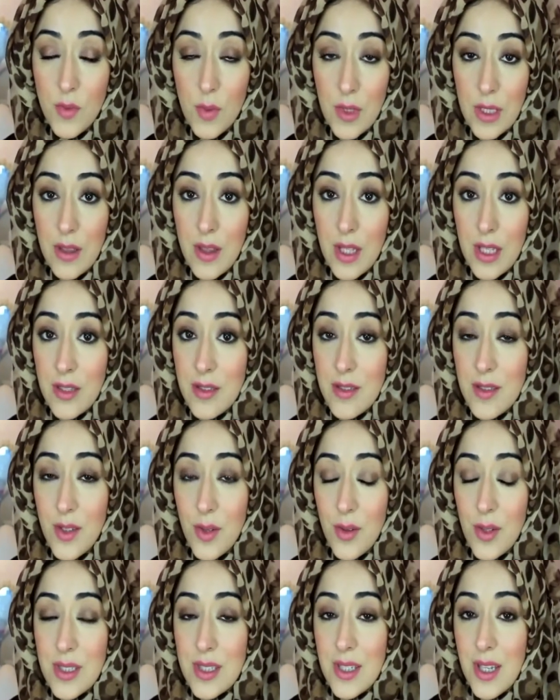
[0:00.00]
sweet things.
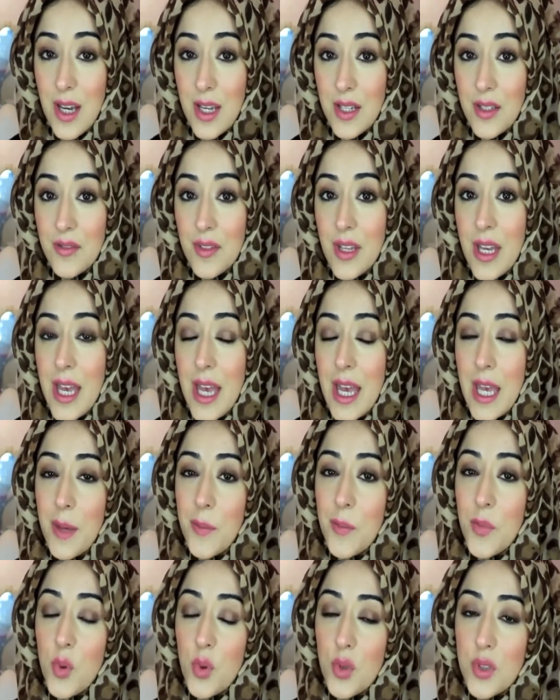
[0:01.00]
So it's kind of
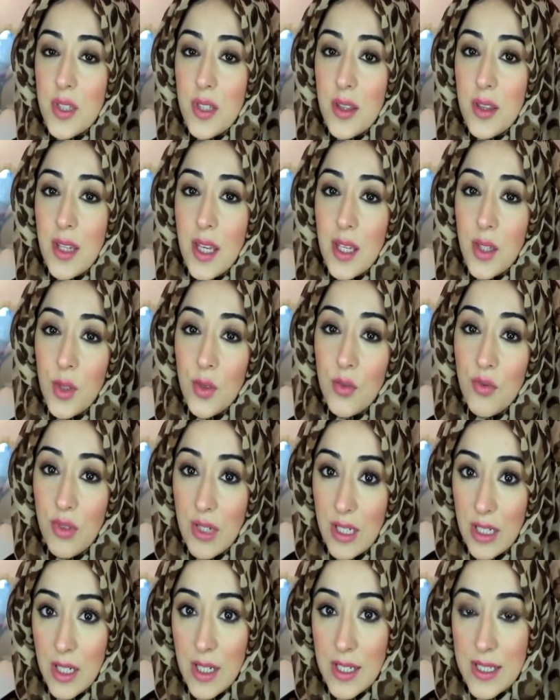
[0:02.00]
important that you
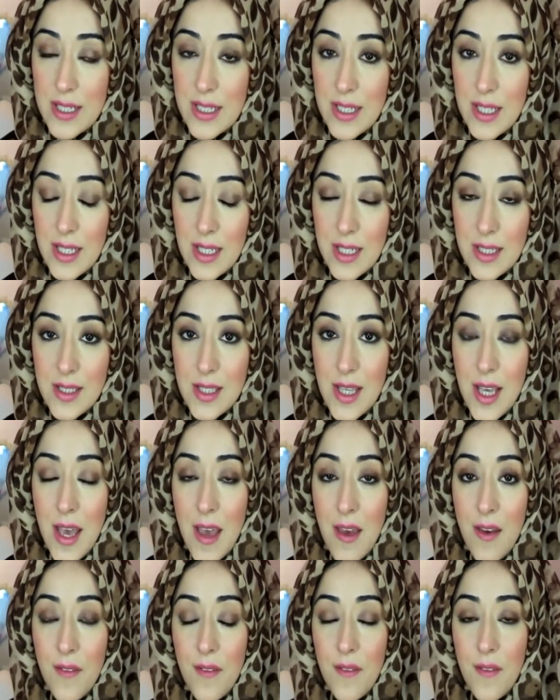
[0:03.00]
realize that it's
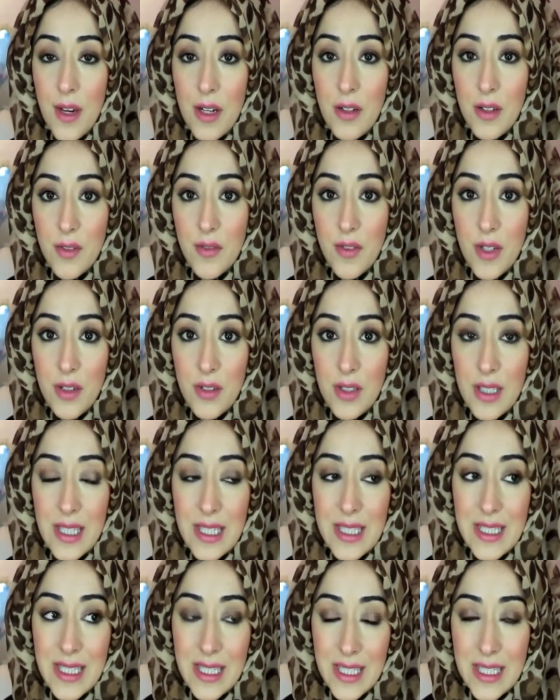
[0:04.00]
very,
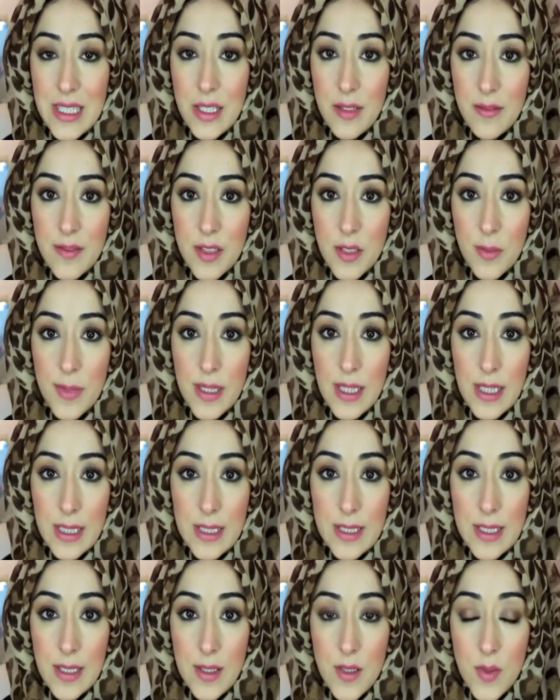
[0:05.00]
very addictive to be
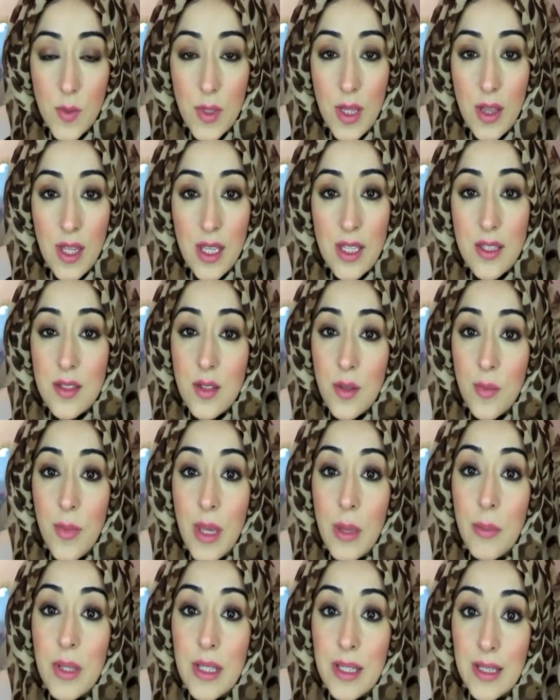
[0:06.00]
eating sweet things. So
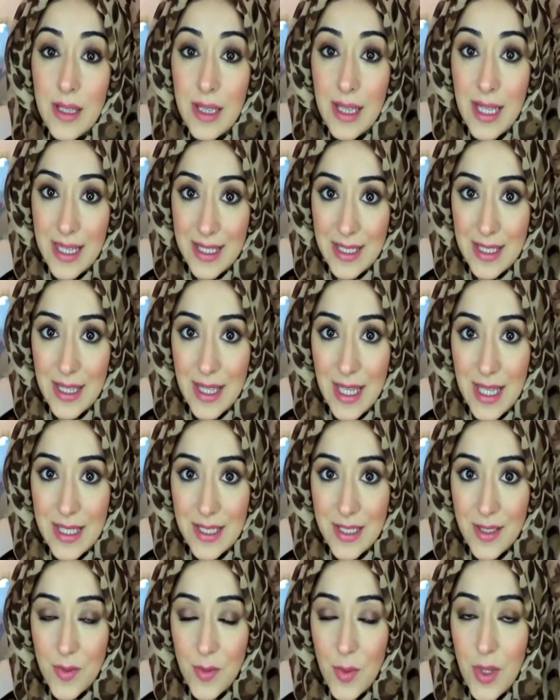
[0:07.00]
maybe less than
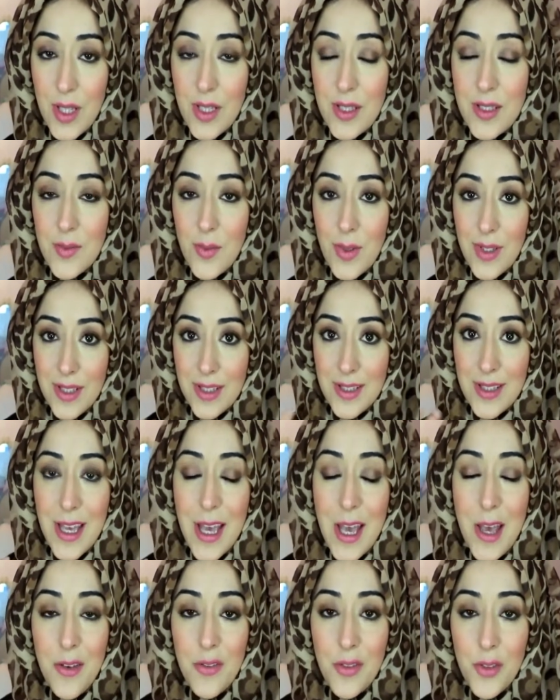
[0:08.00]
that as well as for
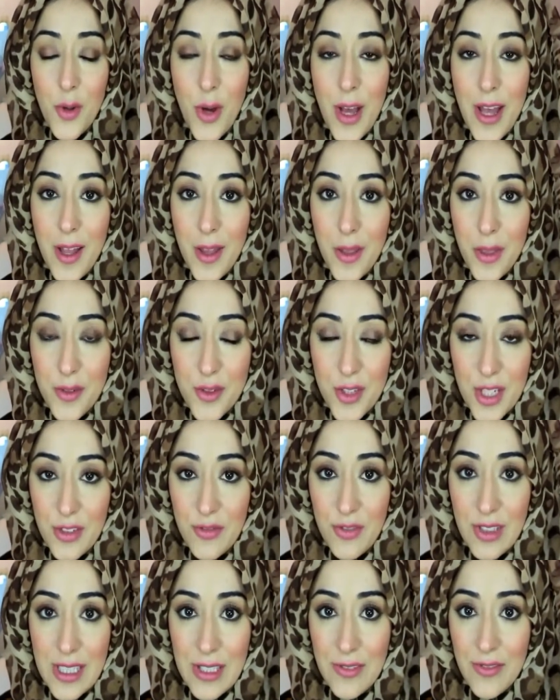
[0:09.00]
your health
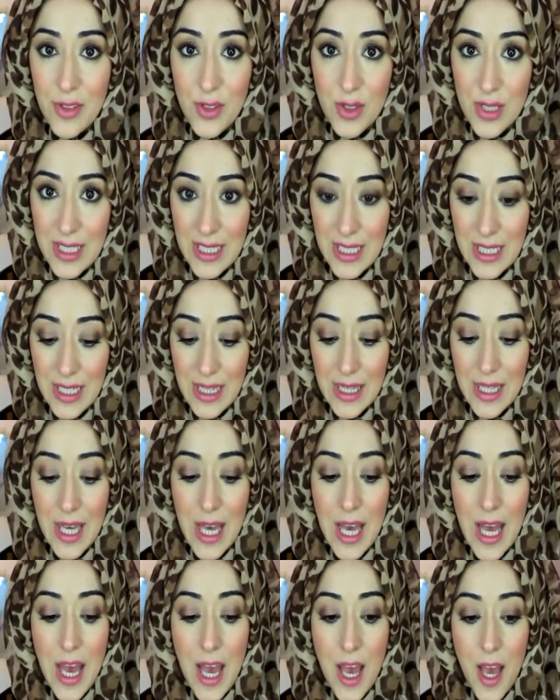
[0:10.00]
generally, for your teeth,
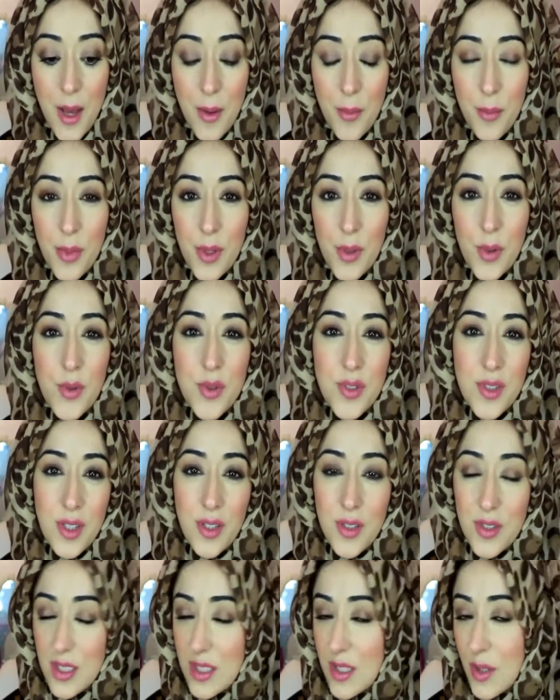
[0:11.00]
but
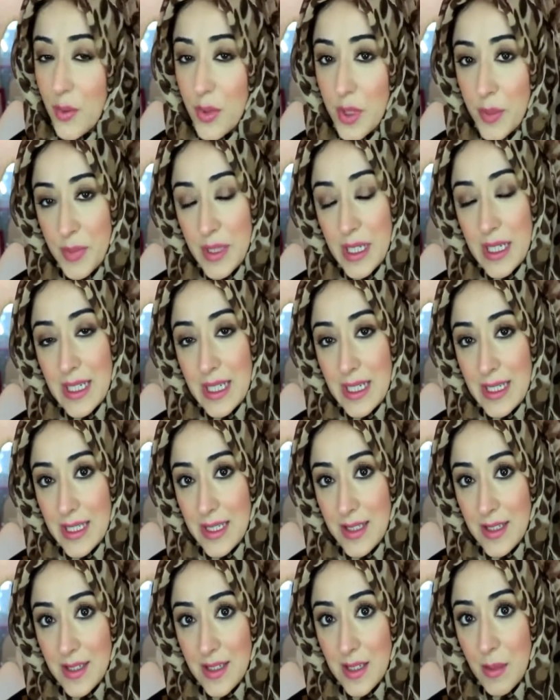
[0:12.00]
also because you don't want to be
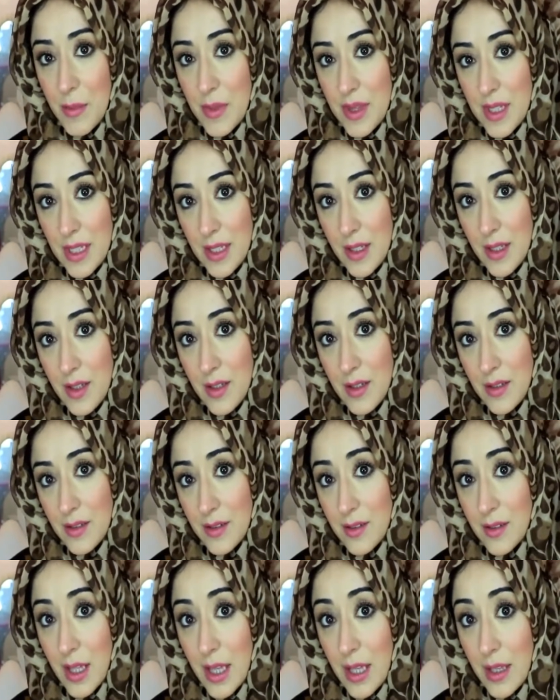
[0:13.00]
addicted to something
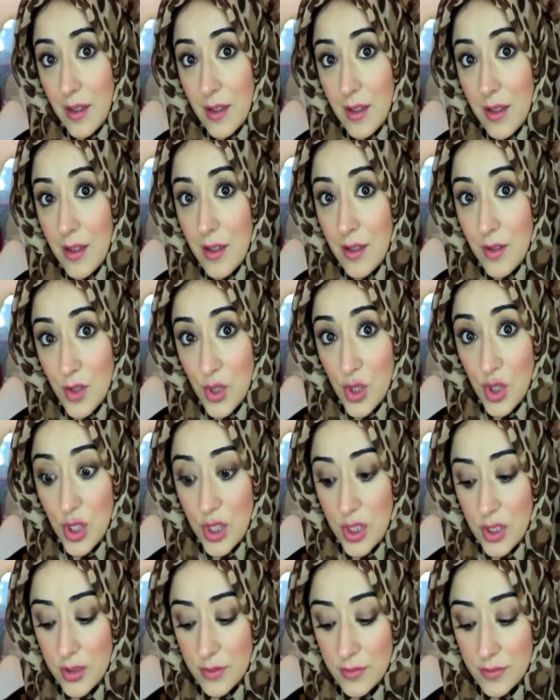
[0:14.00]
like
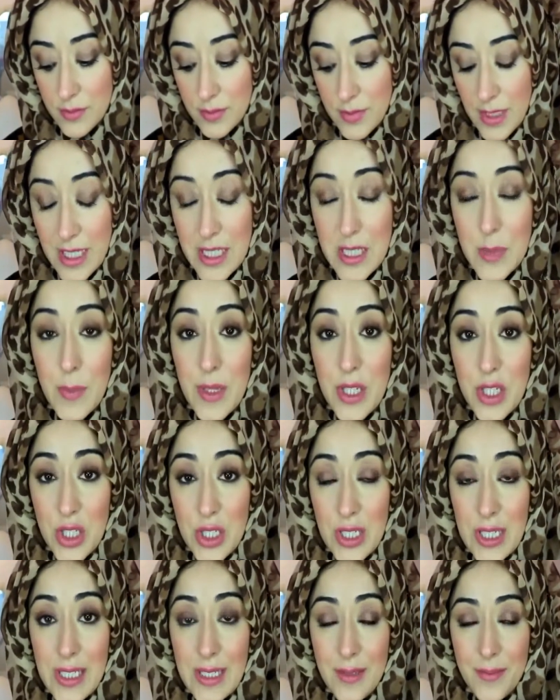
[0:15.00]
sugar.
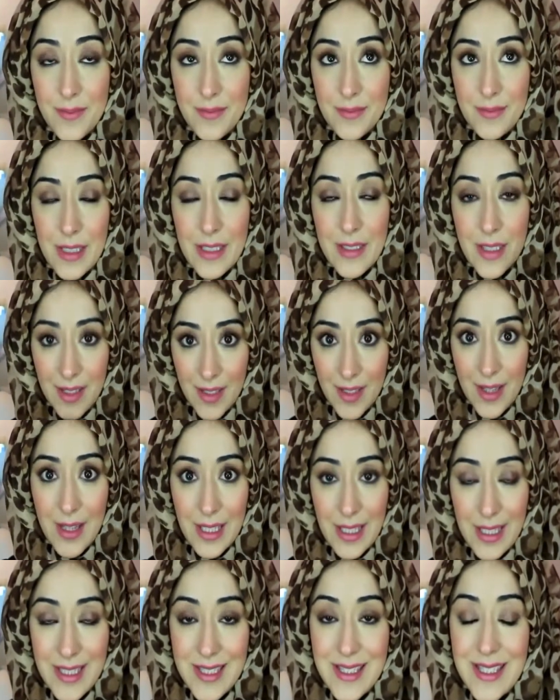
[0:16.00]
Especially, another
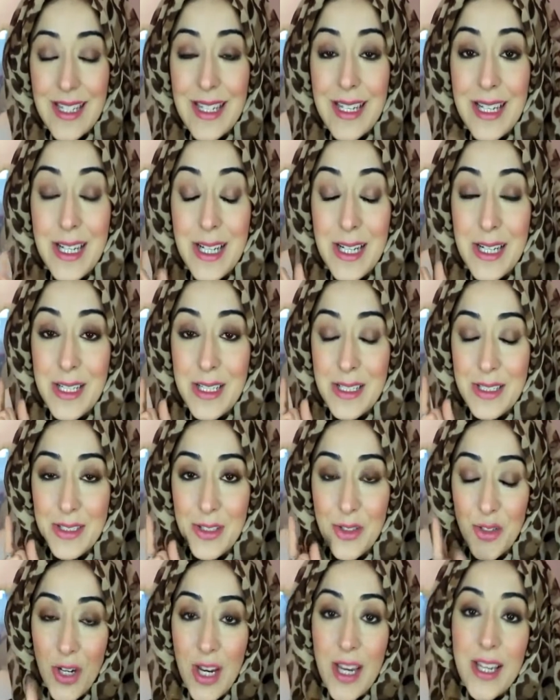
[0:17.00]
thing is,
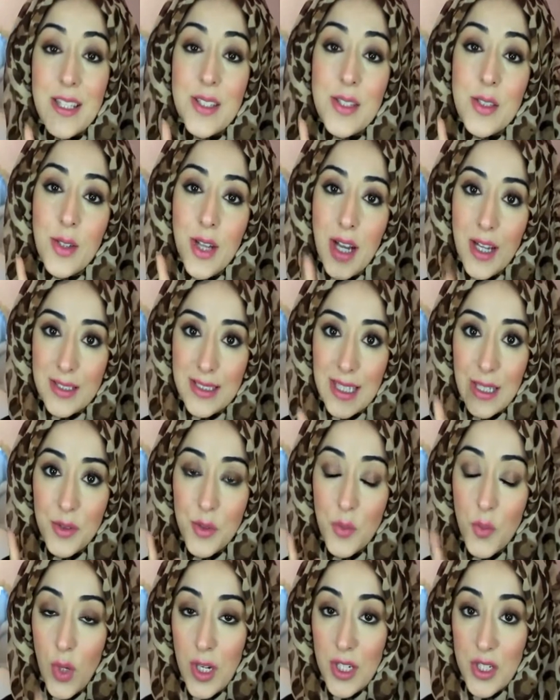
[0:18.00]
try to cut
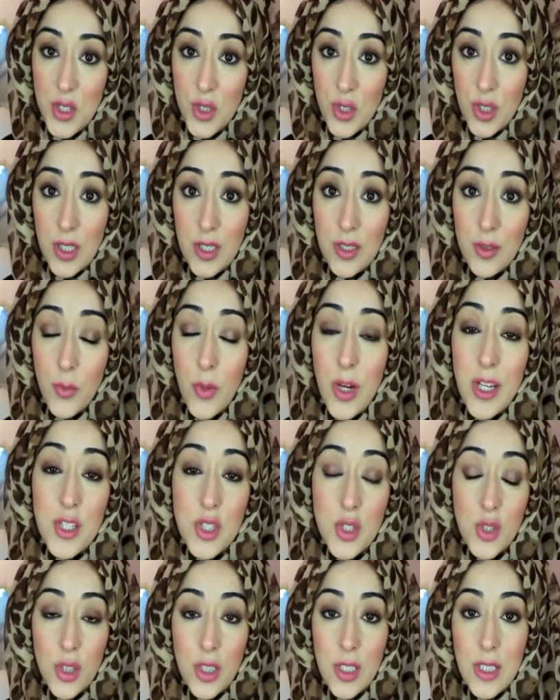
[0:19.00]
down on white sugar.
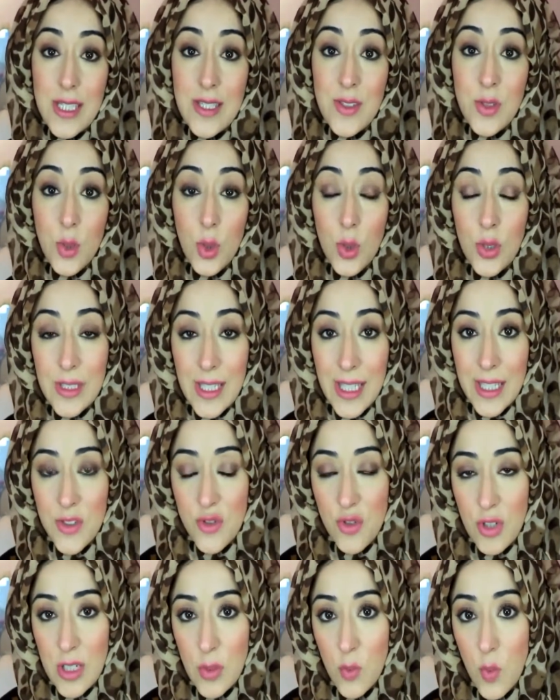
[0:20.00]
White sugar is not
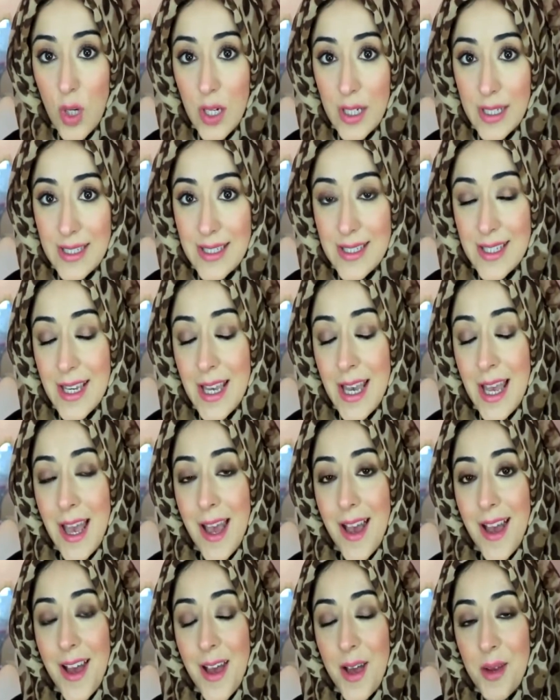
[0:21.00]
naturally white.
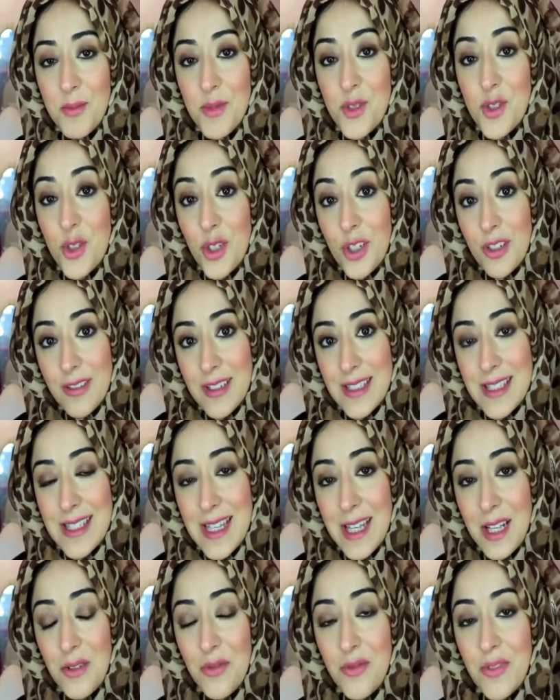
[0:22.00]
Sugar
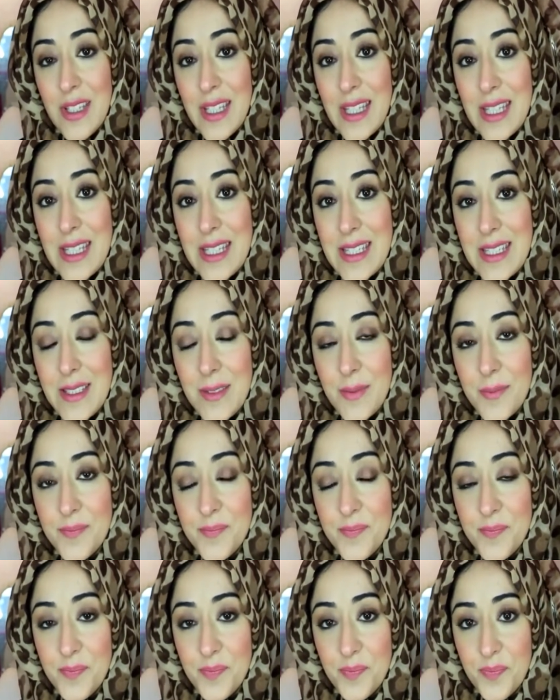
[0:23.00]
itself is